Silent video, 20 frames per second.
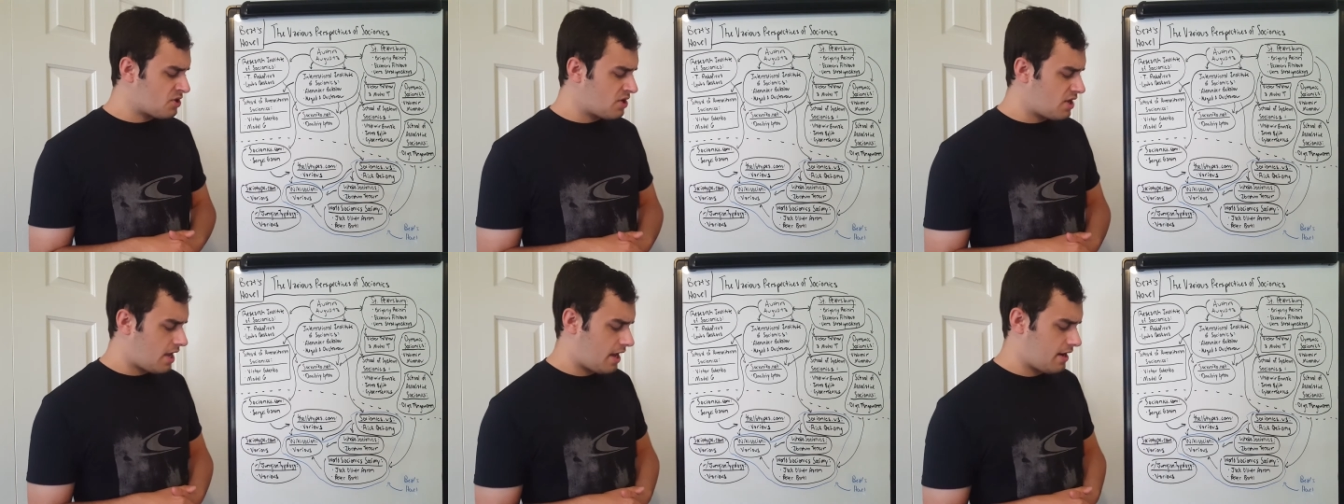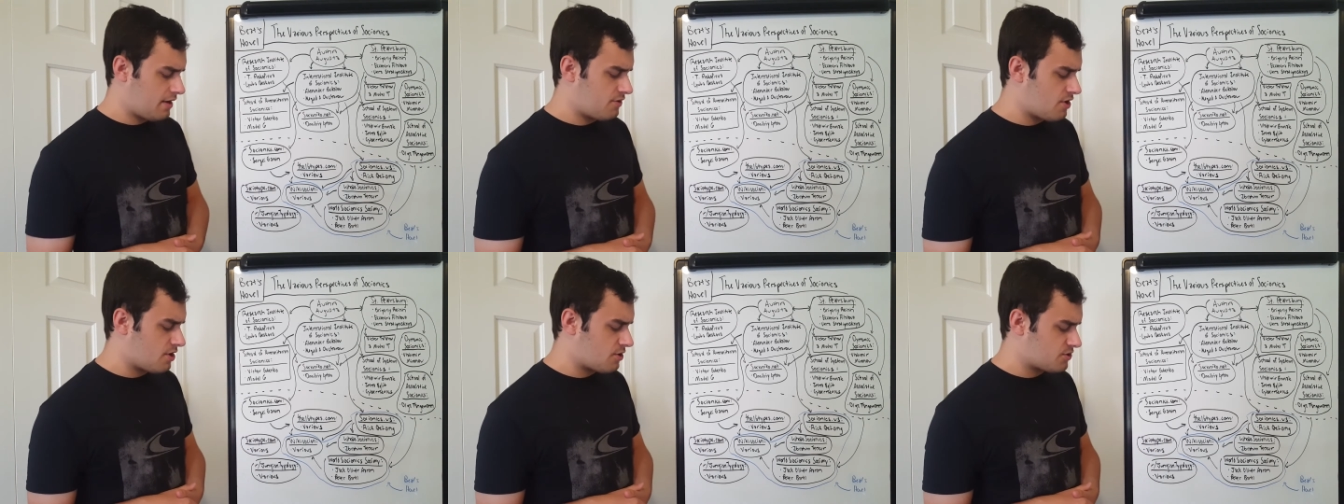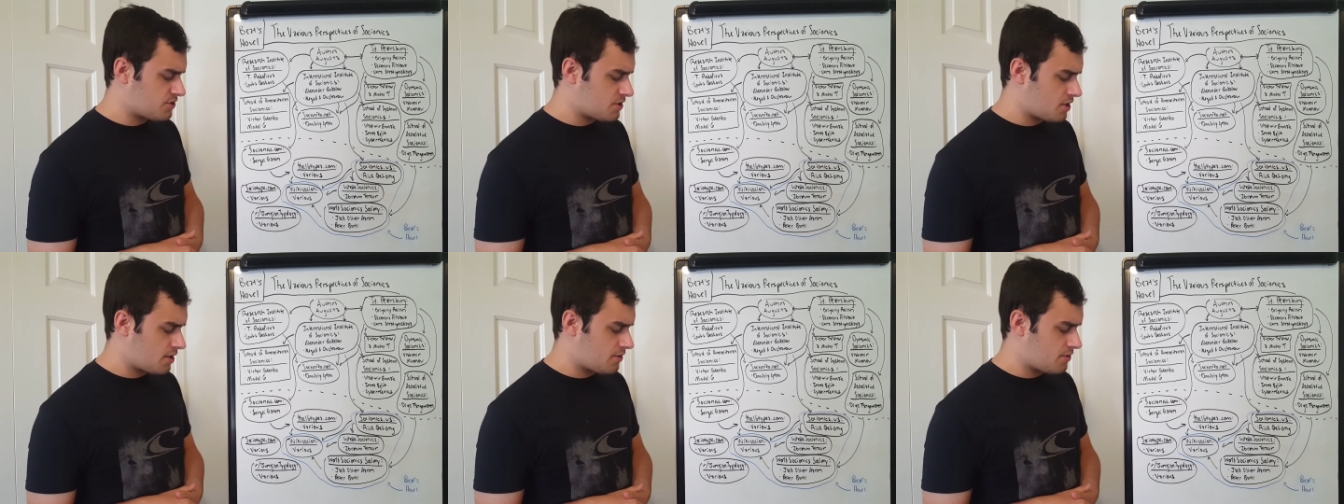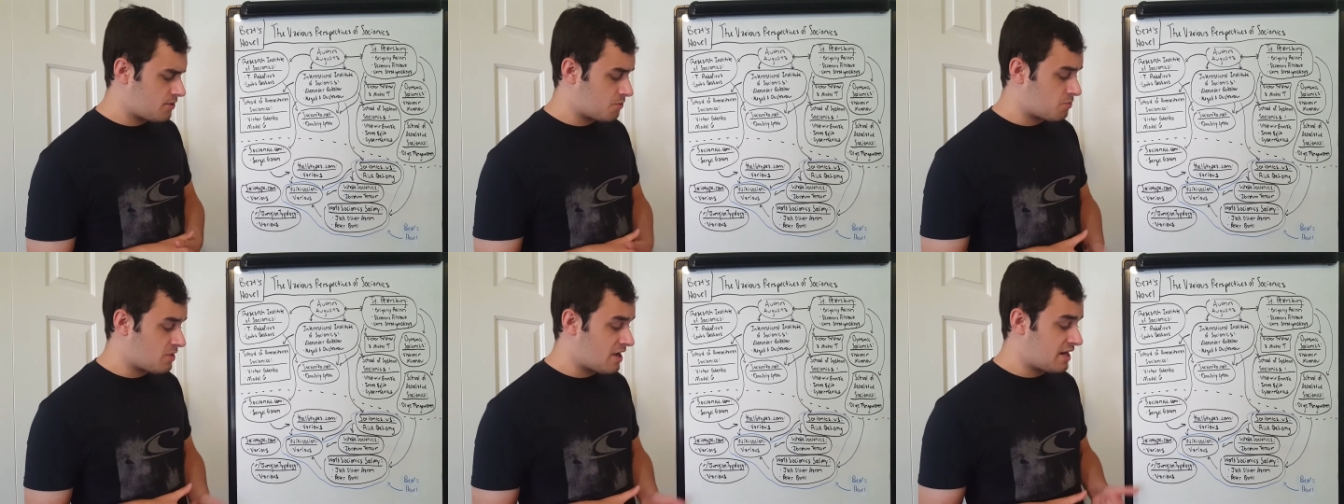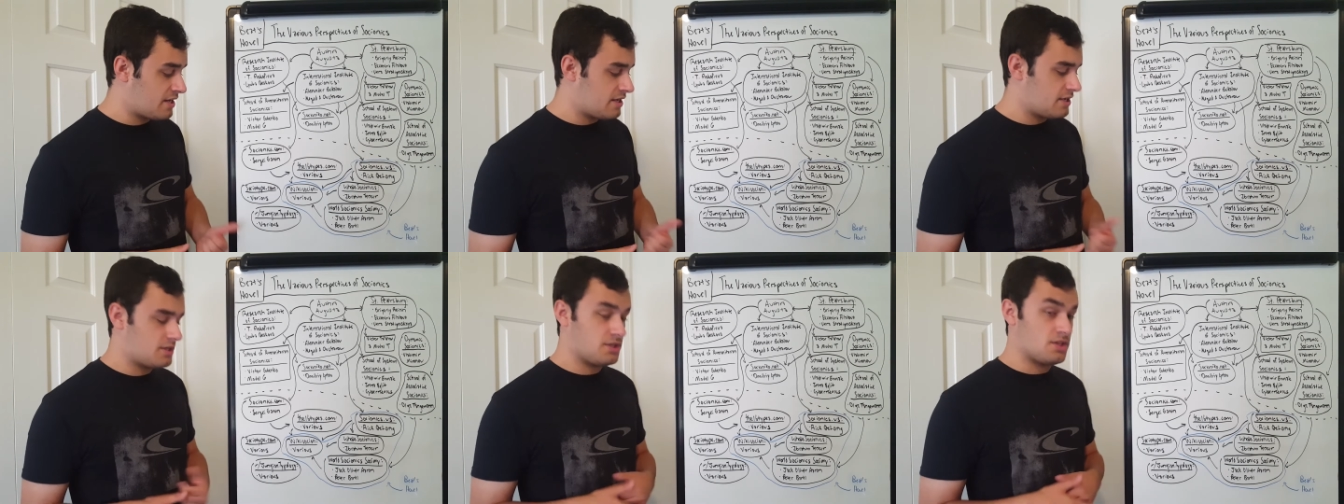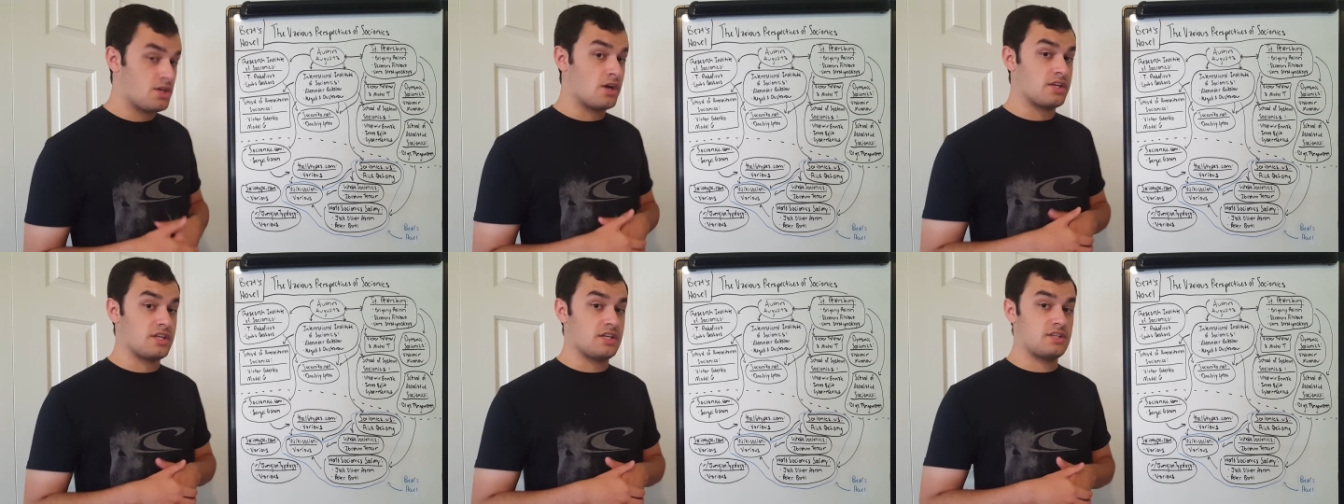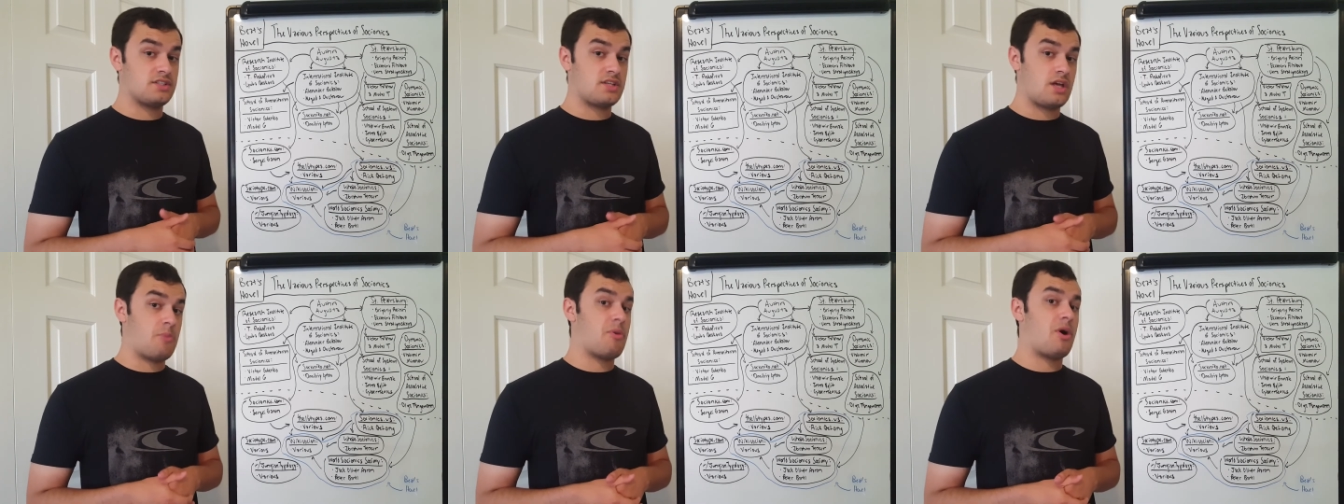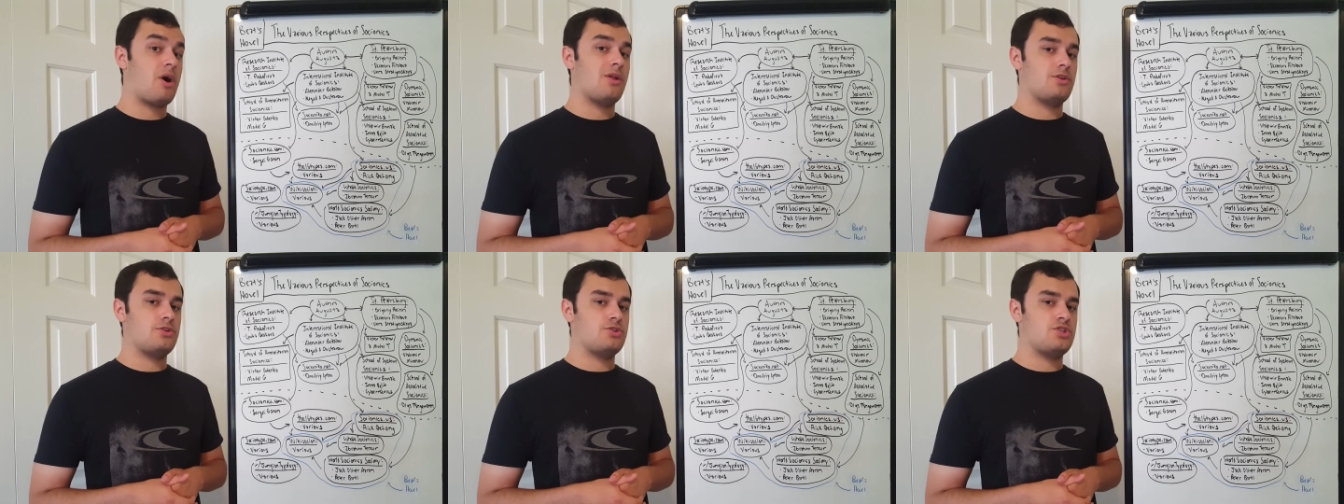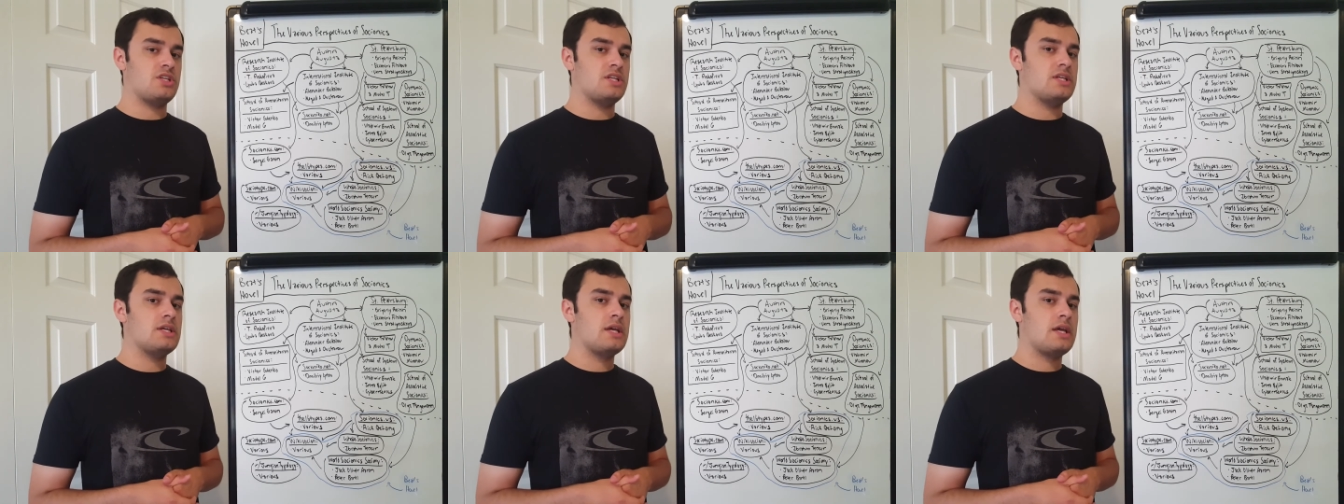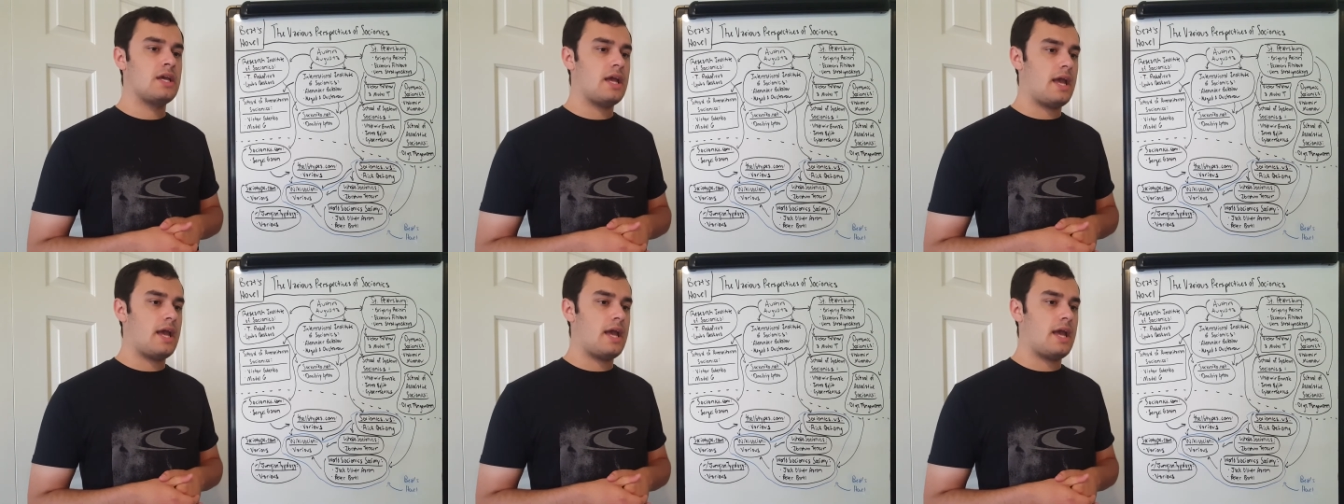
And there's the Reddit Jungian typology,